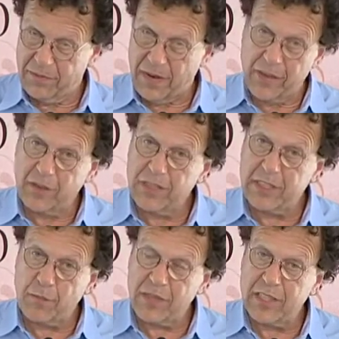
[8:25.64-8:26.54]
Fatherhood's
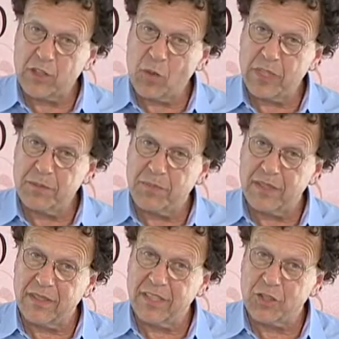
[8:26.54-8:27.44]
something that's always
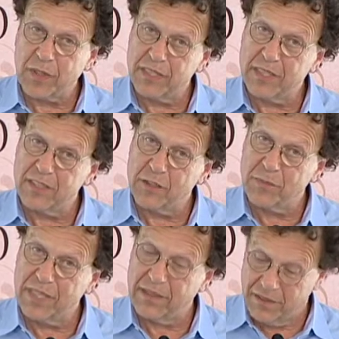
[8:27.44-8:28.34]
been interesting to
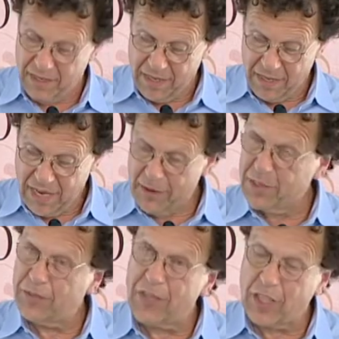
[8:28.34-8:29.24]
me. I
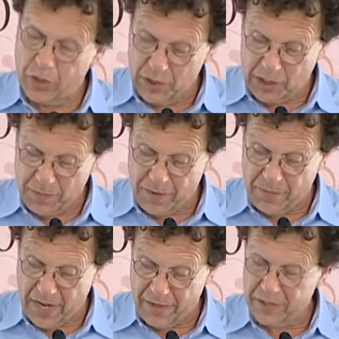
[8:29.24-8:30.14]
was very close to my
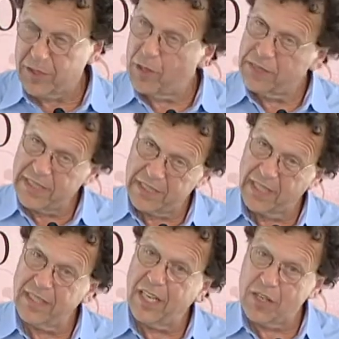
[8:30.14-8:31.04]
father, so I'm a
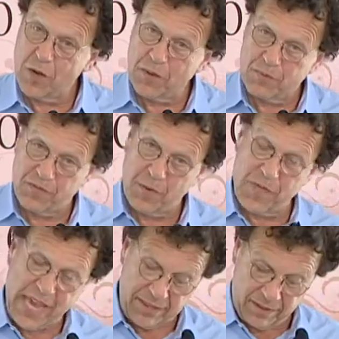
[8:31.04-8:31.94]
son. I know it from
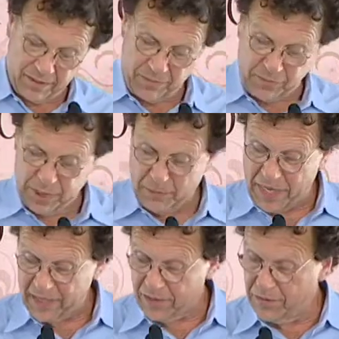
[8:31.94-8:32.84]
that
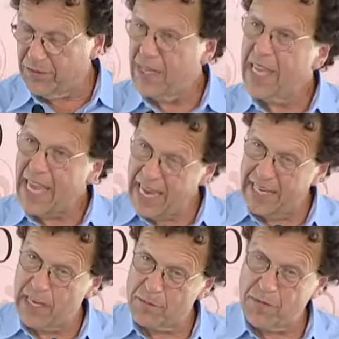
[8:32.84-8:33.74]
perspective.
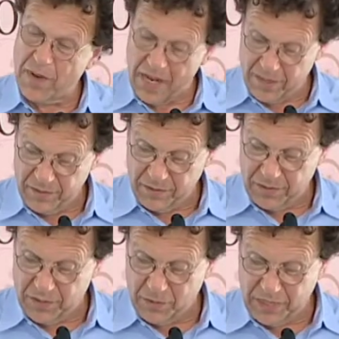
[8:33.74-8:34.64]
And I'm a father
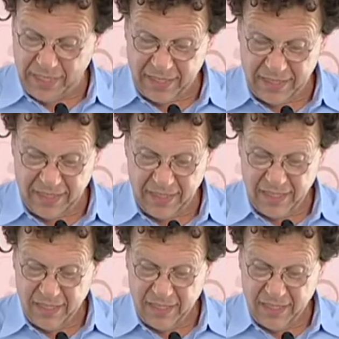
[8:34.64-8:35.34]
with two kids.